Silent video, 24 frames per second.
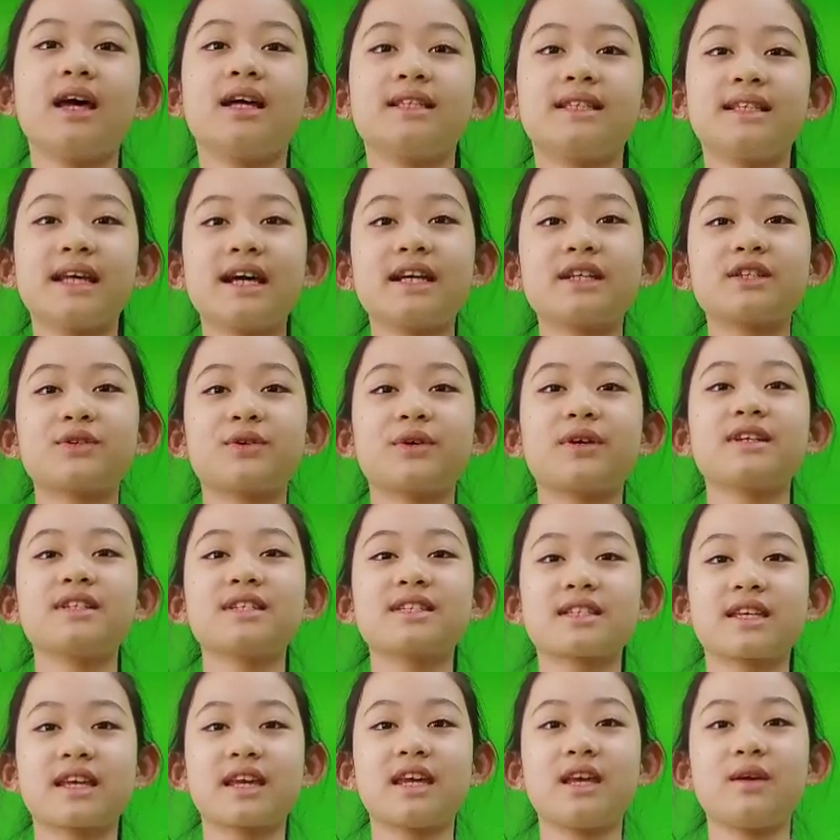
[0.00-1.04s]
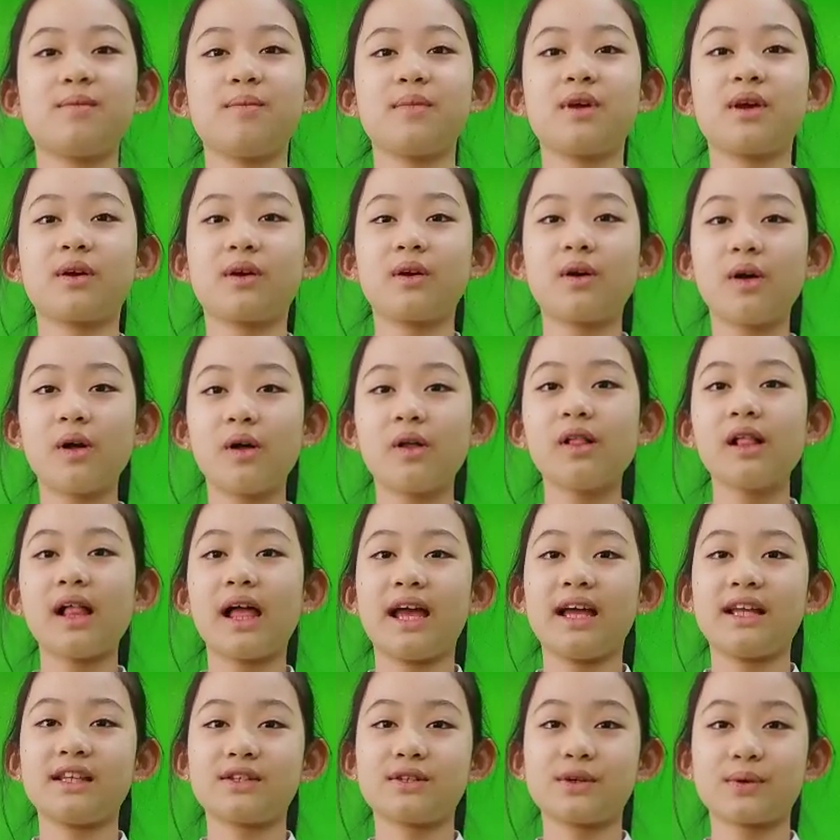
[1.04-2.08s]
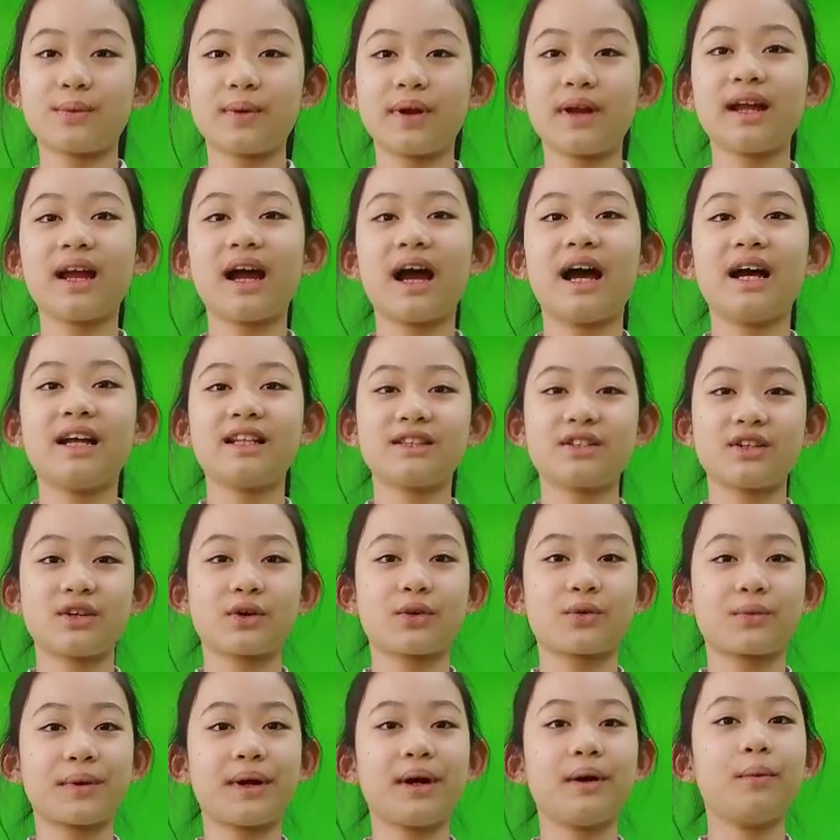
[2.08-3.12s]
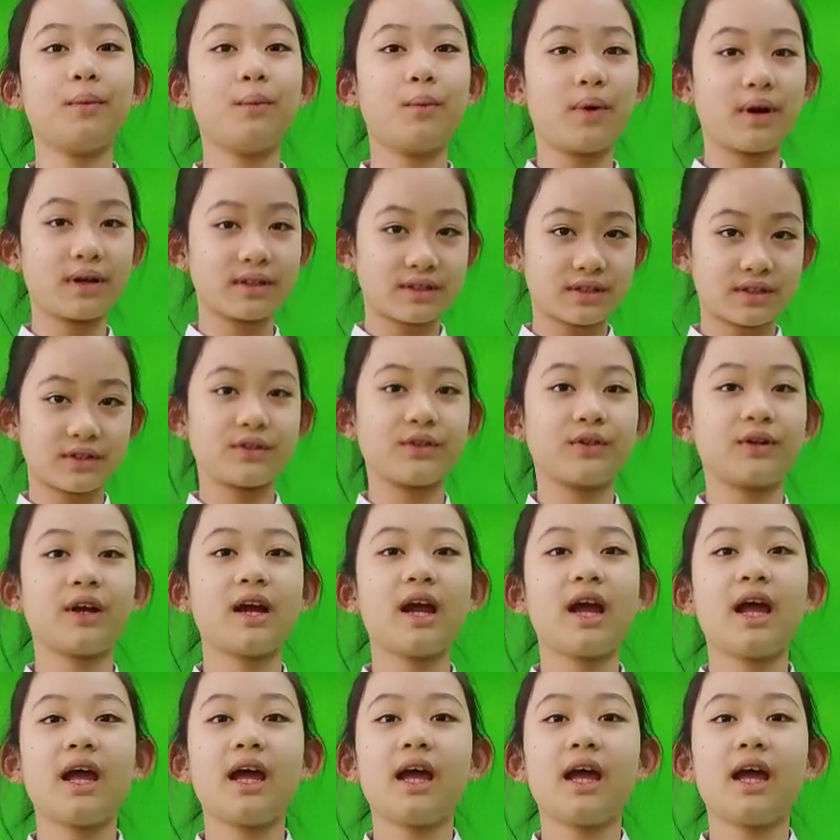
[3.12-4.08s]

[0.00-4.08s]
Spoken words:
Dangerous chemical entering underground water,